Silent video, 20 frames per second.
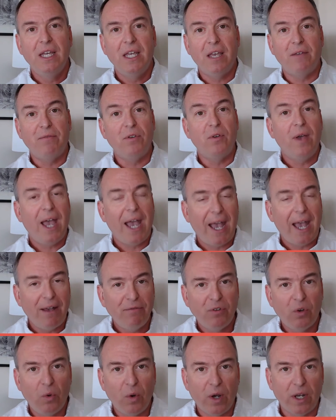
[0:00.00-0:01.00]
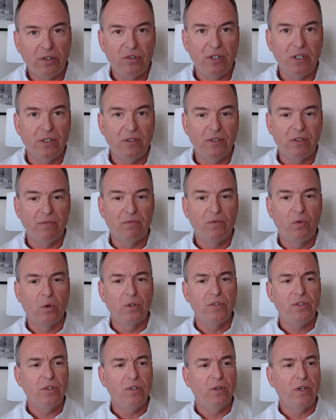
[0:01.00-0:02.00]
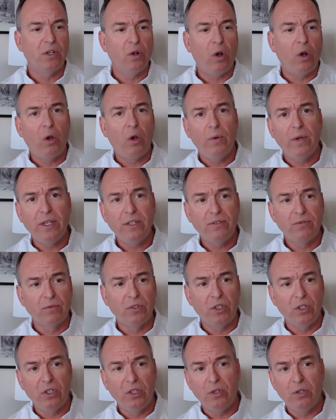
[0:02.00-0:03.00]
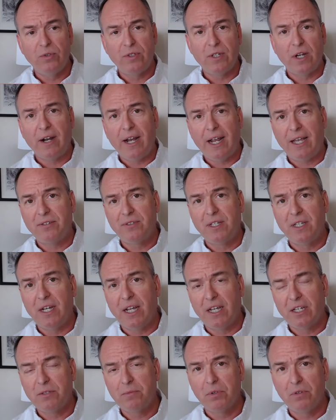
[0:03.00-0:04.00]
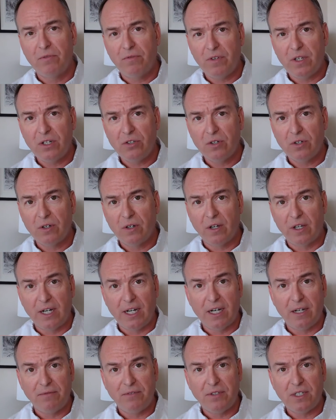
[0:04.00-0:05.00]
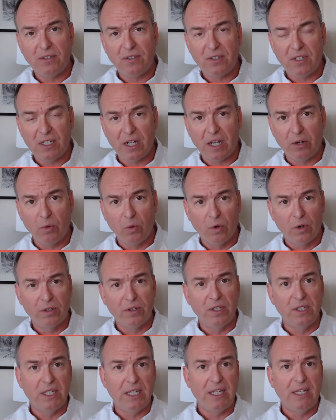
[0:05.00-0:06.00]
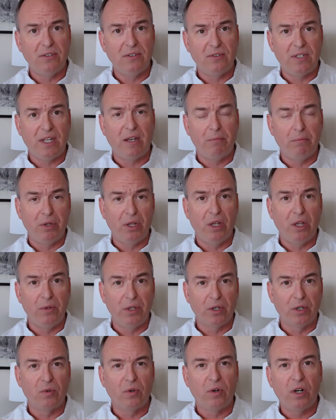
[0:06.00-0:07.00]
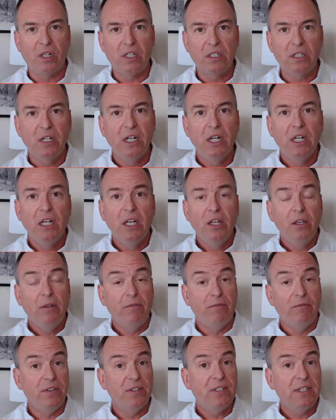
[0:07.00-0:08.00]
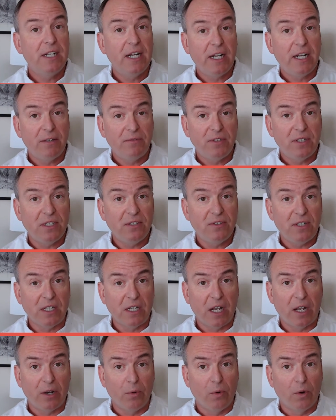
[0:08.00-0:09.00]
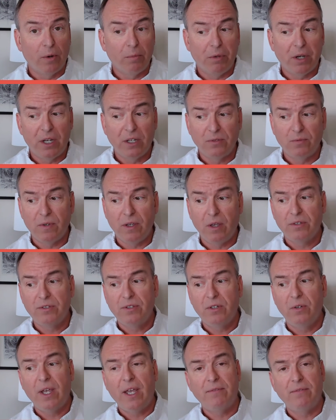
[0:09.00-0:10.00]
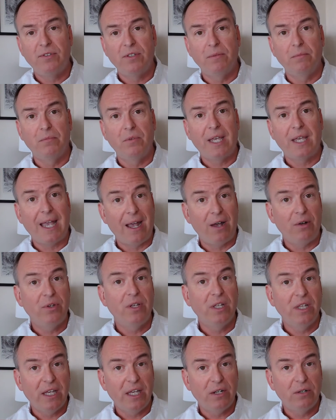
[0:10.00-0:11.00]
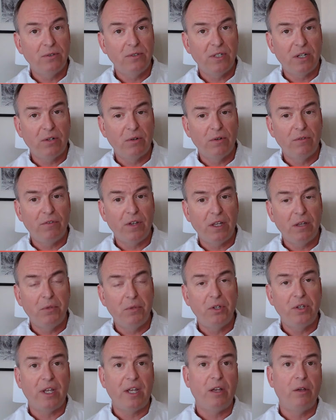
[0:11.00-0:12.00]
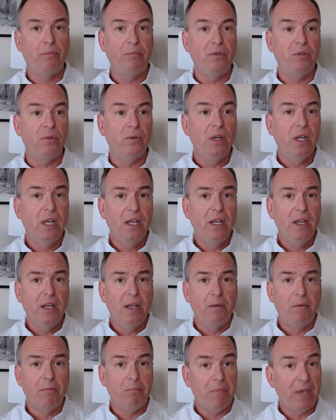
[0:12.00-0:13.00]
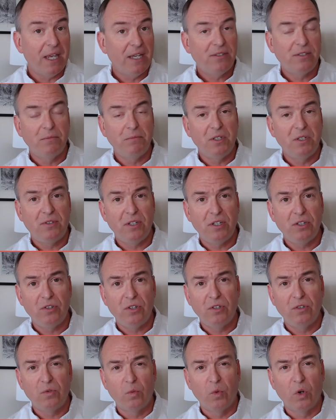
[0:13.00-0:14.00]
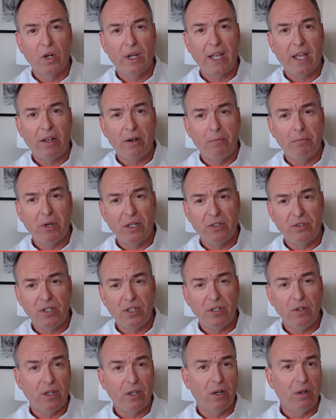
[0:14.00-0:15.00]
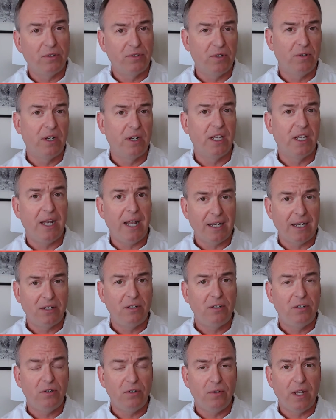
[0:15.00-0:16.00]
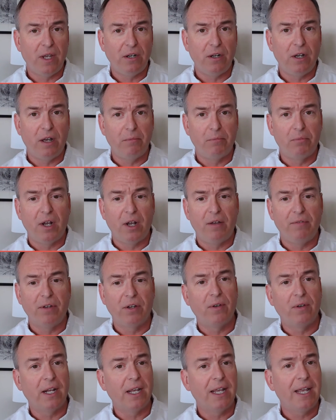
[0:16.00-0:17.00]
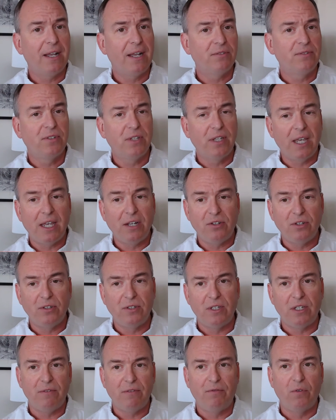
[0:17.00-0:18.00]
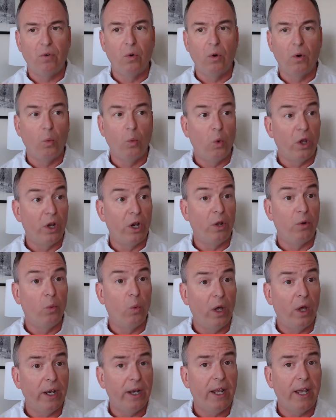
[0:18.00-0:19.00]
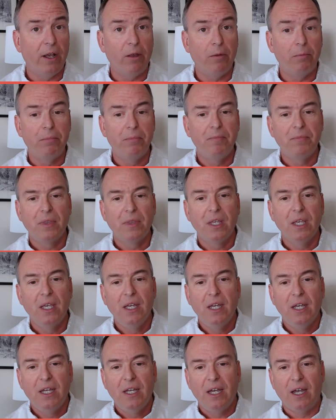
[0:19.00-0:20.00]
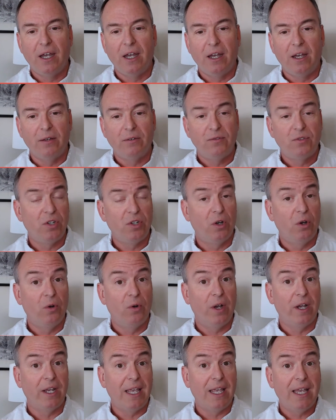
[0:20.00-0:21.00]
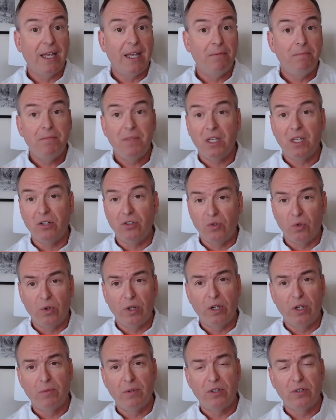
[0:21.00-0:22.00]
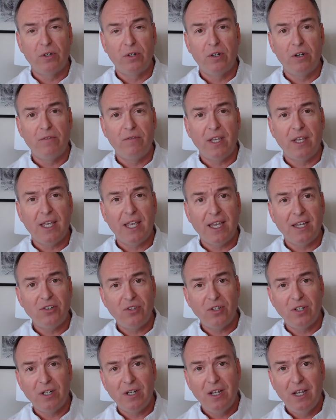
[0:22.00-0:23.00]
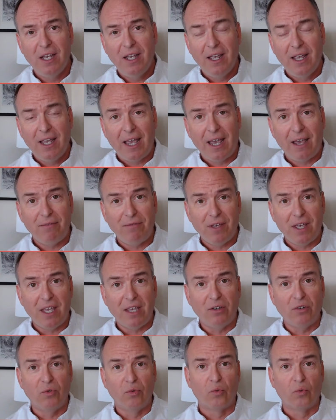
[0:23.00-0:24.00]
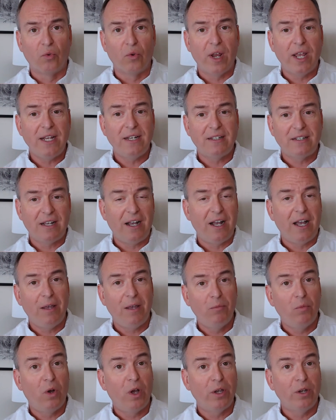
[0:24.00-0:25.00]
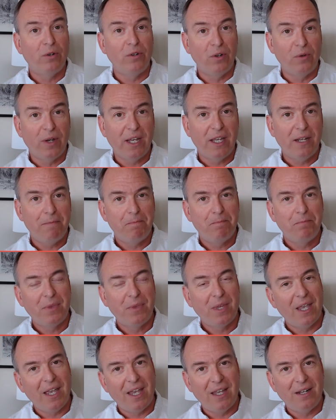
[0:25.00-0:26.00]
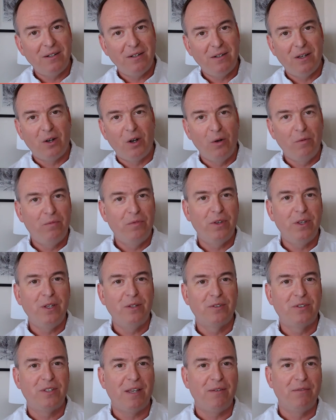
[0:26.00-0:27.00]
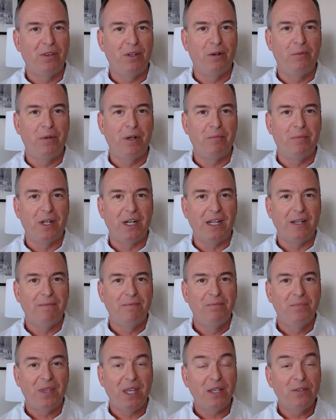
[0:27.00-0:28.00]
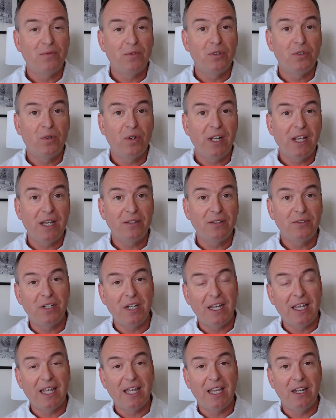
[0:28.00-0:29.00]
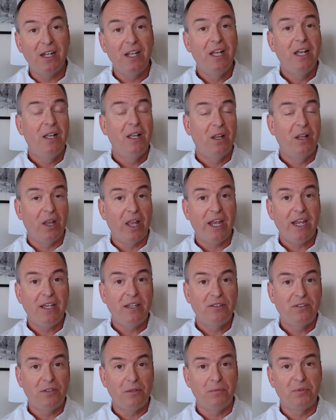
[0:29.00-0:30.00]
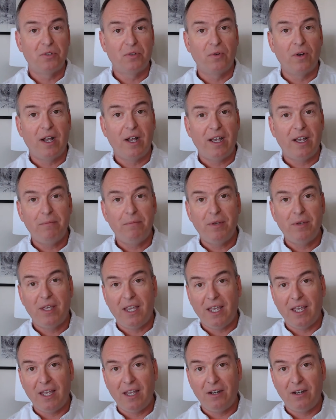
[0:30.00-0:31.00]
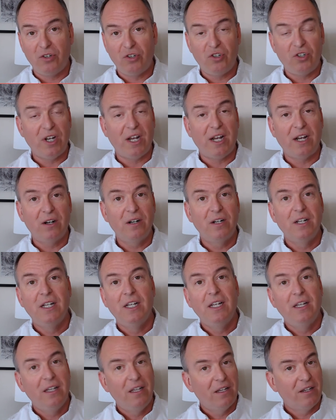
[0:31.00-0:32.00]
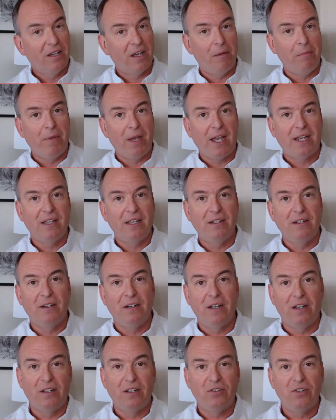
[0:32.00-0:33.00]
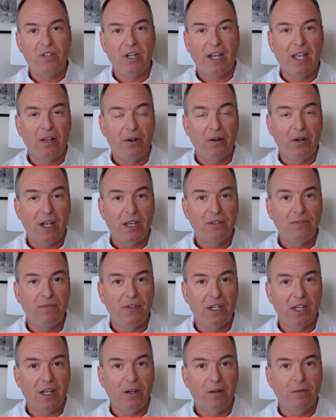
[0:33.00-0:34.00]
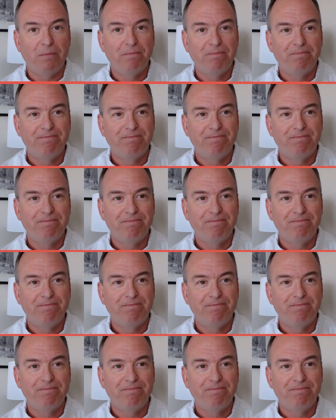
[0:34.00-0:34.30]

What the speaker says: If you have questions, of course, you can always use our Ask an Expert feature on nfcc.org. The link is down below in the crawler. Visit nfcc.org, because we also have some calculators that are available to help you make some decisions, work out a budget. You can also connect to a nonprofit credit counseling agency for one-on-one help. So again, enjoy your return to vacation. Have a great time while you're doing it, and hopefully you'll save a little bit of money. Thanks for joining us. And again, like, subscribe, and share. Come back and check out our next video.